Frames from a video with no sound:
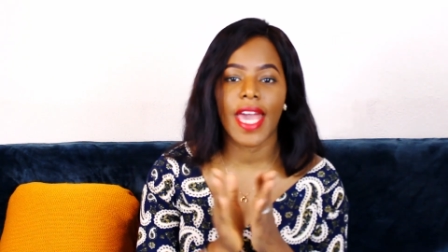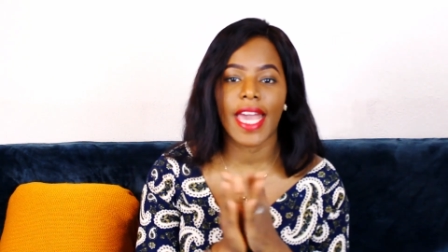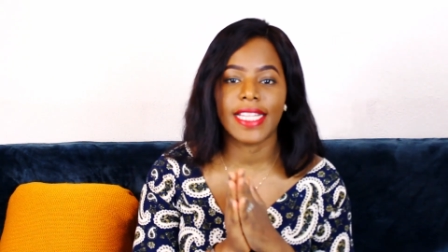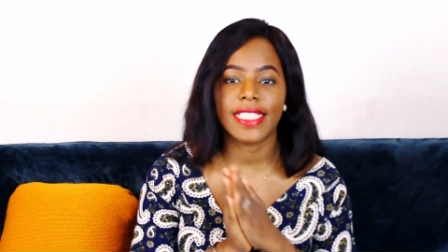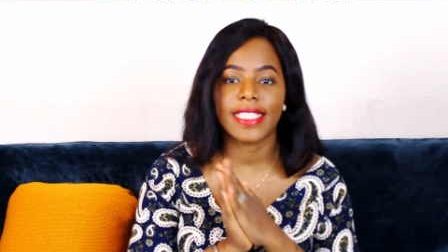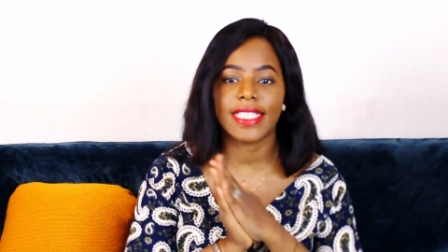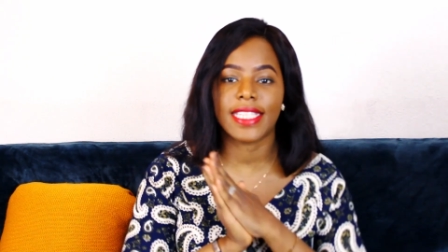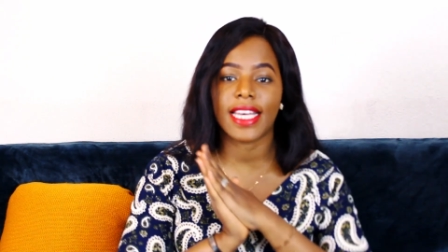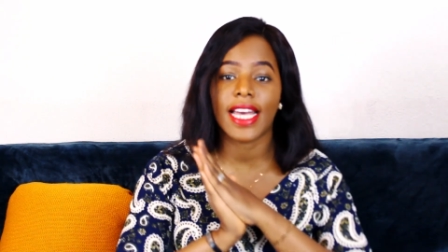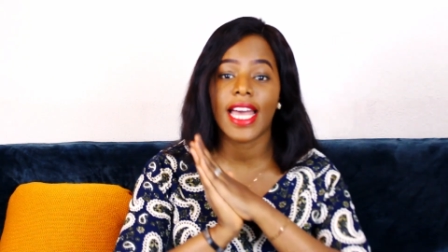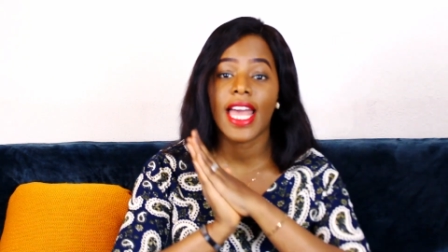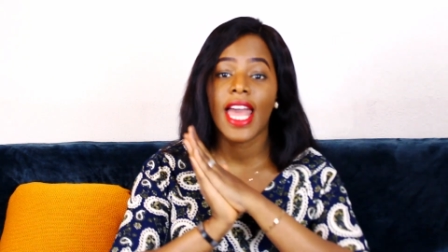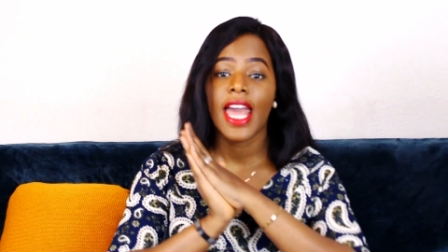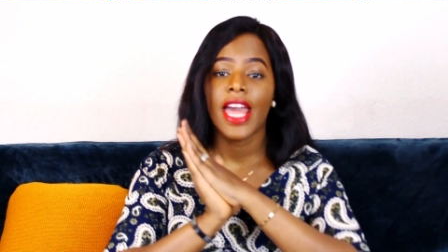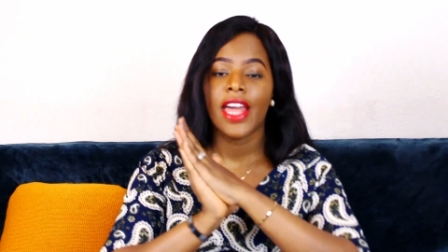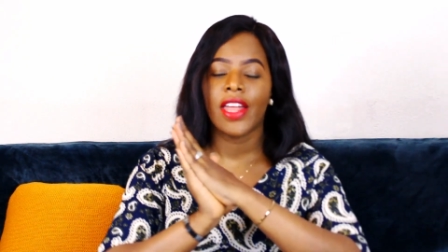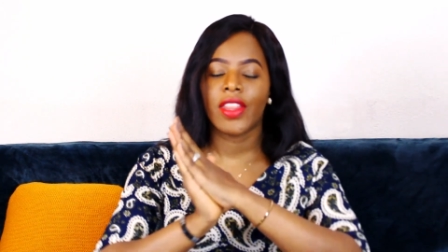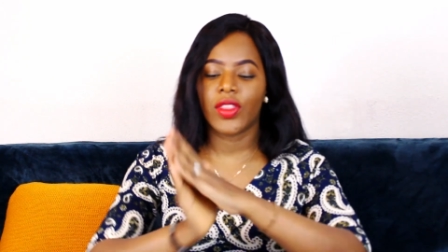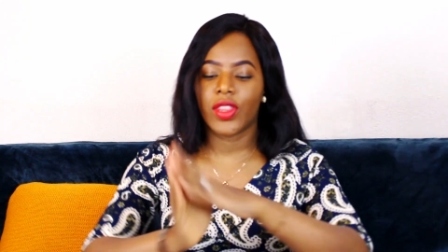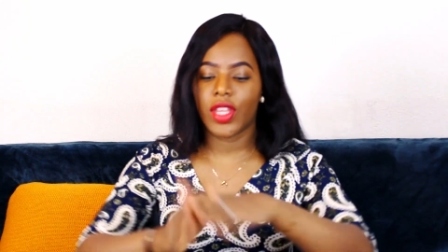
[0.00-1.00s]
enter
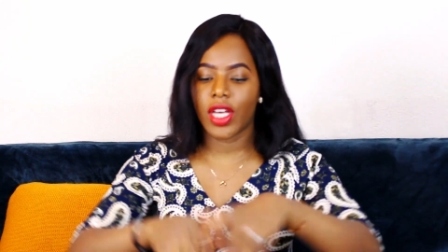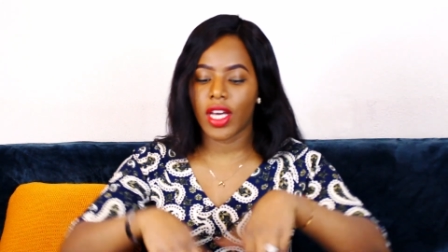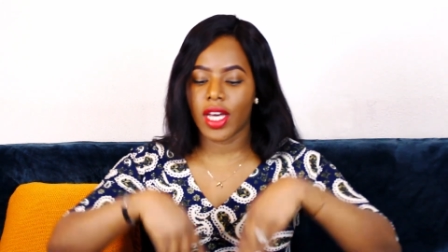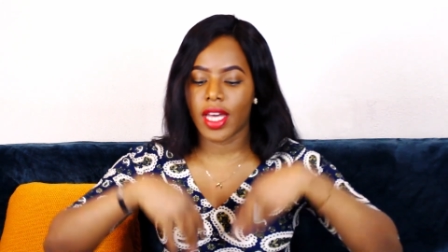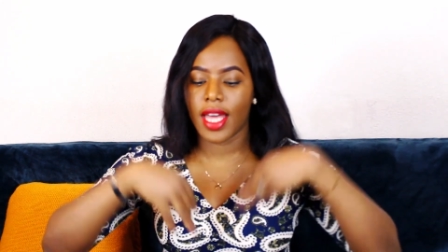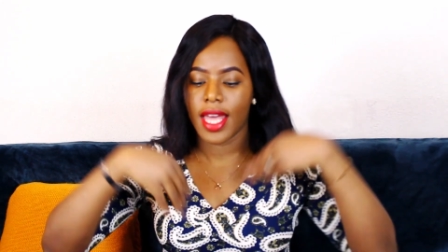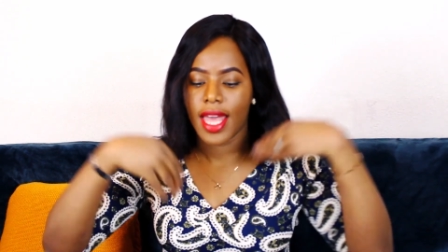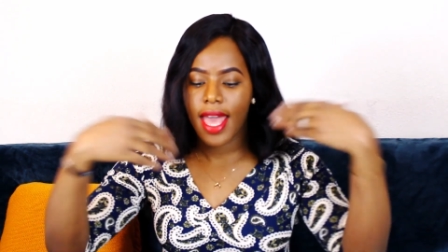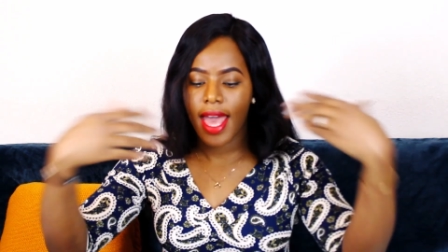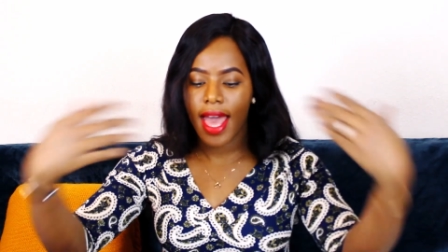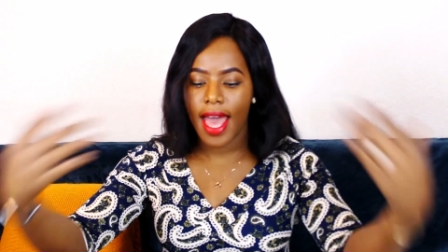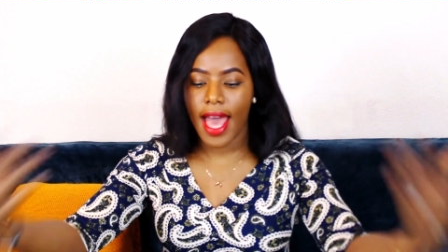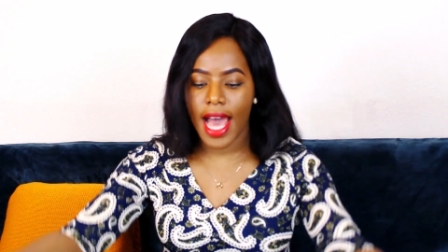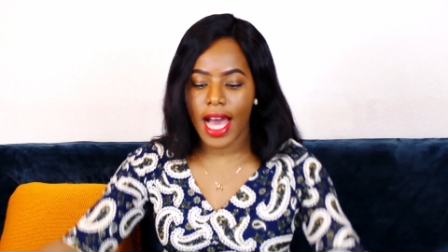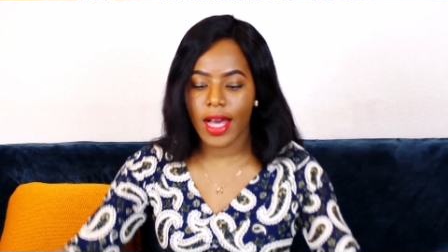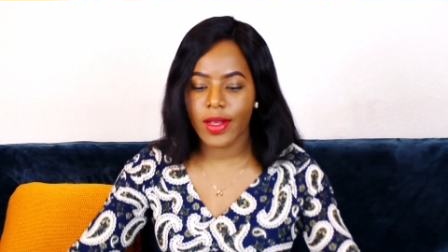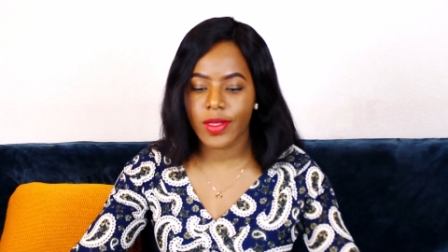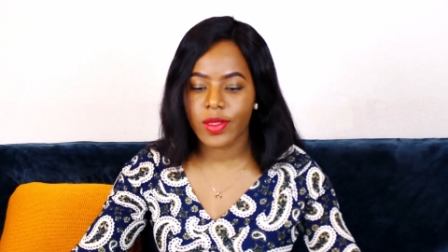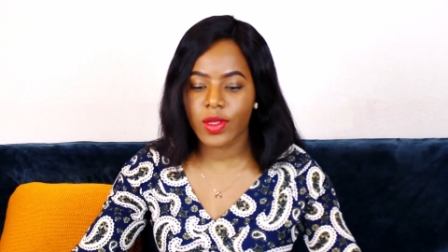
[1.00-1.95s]
the house.